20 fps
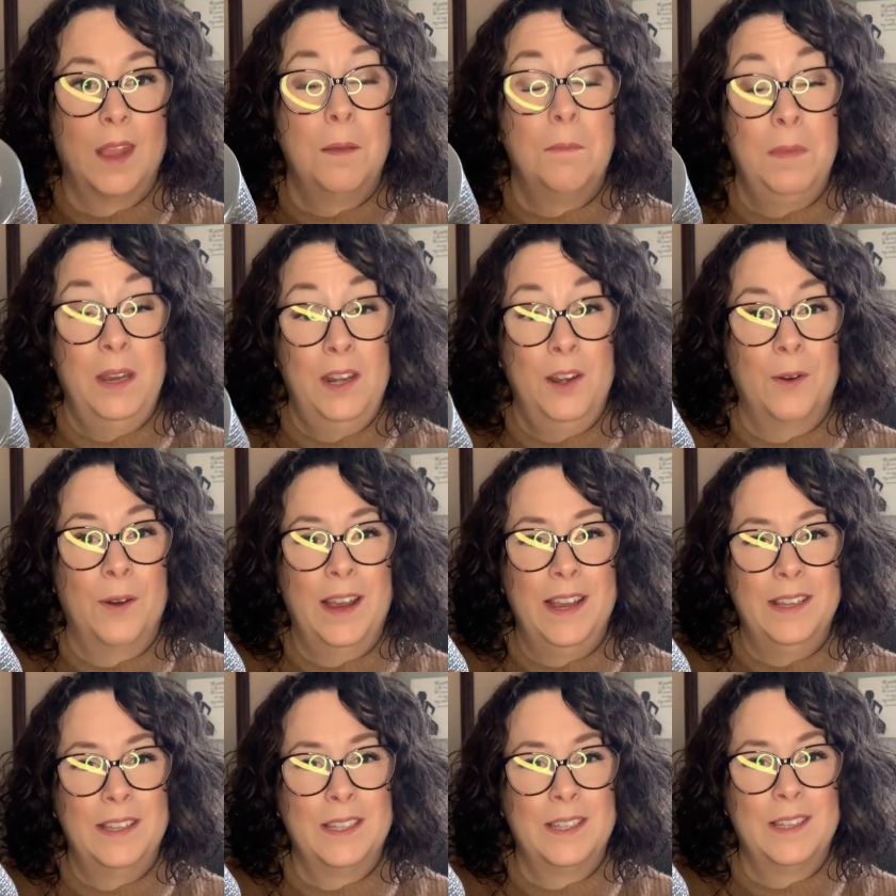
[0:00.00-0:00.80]

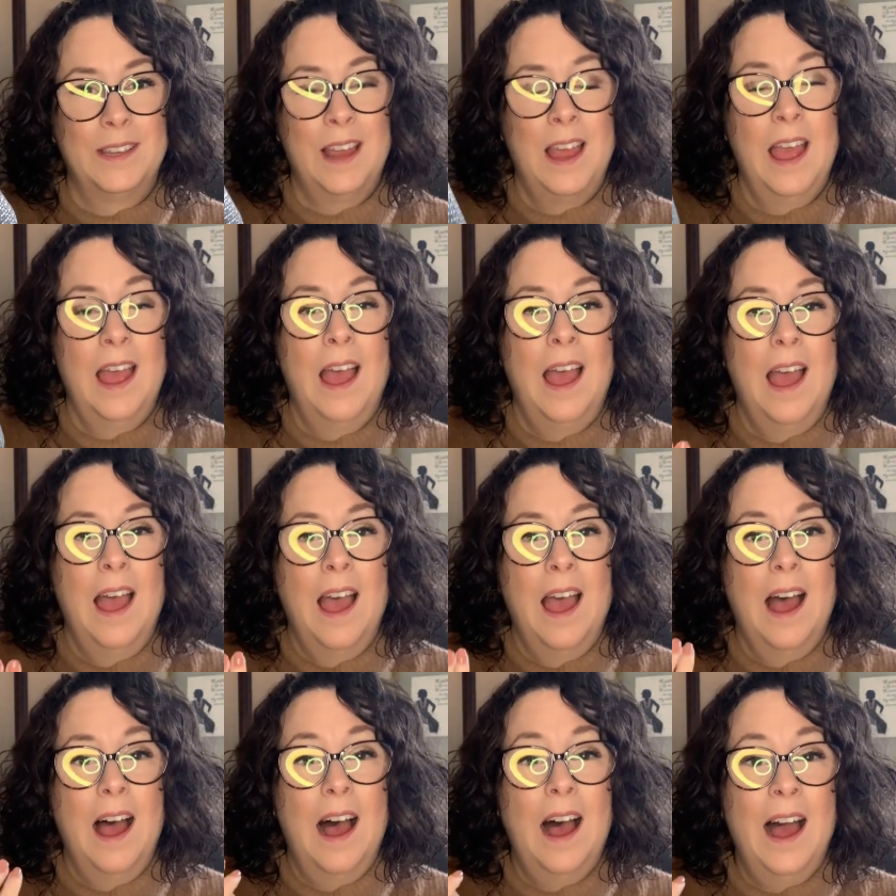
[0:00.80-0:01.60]
Meteorites.
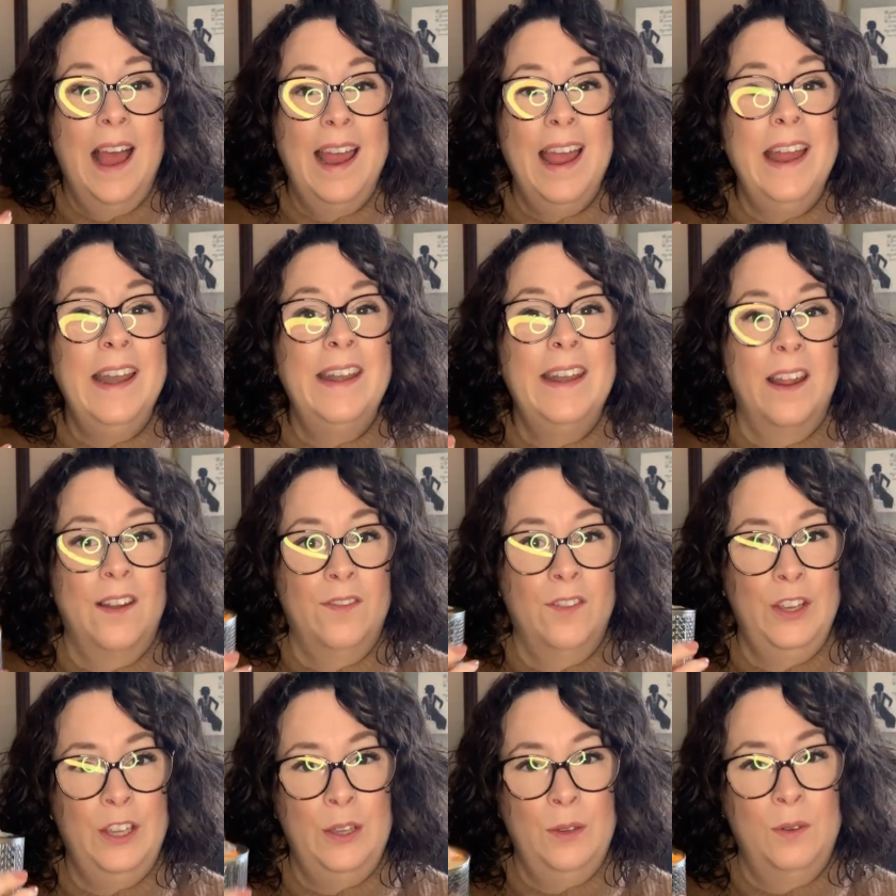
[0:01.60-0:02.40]
I had
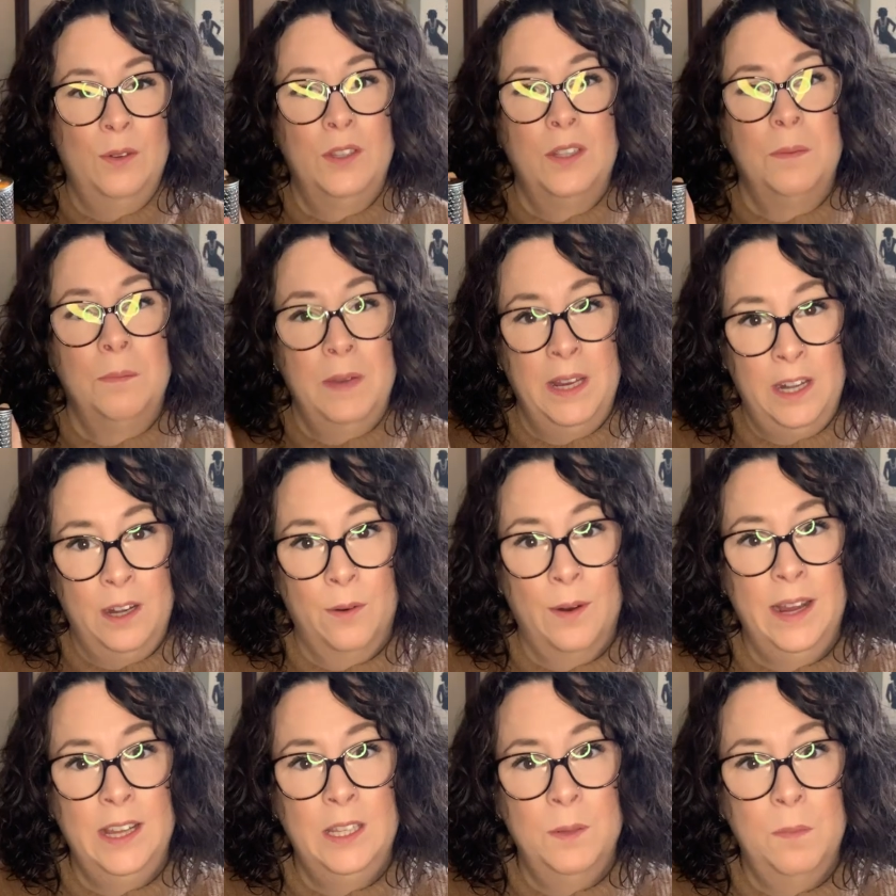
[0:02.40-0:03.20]
never used
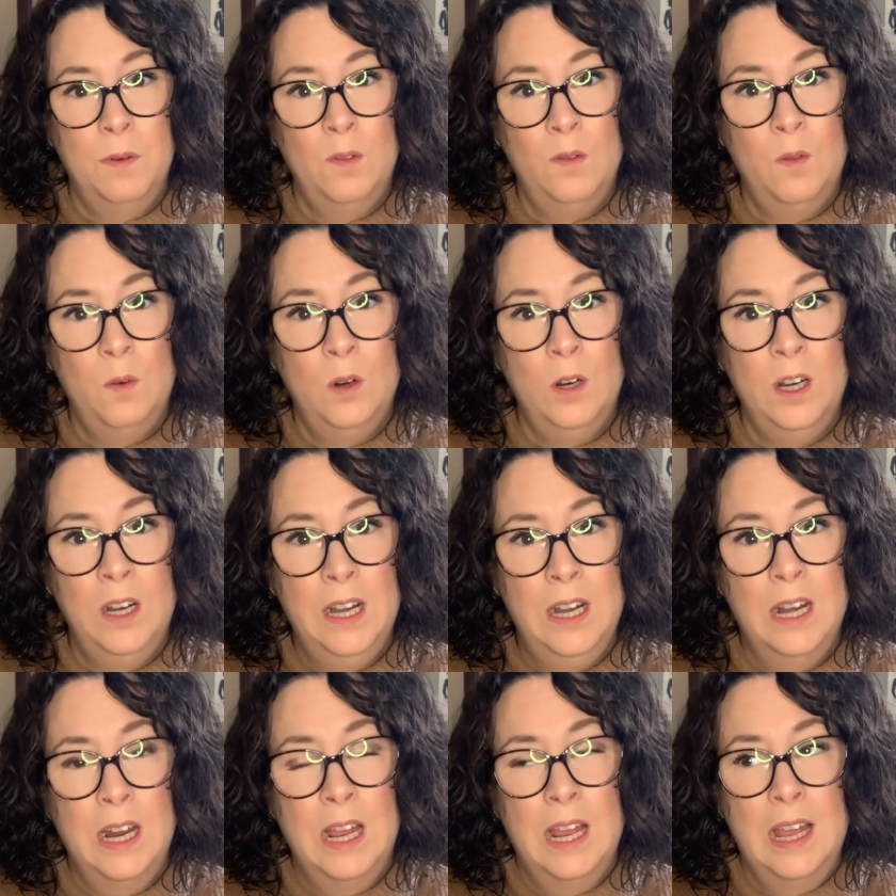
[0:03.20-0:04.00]
Meteorites
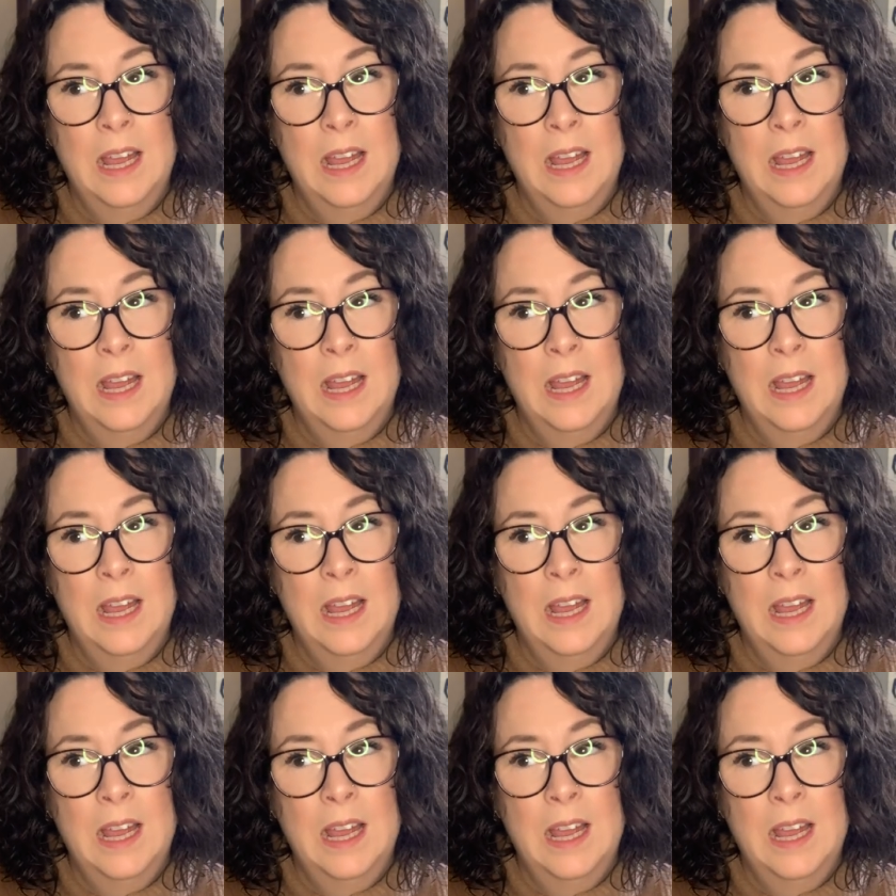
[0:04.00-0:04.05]
before.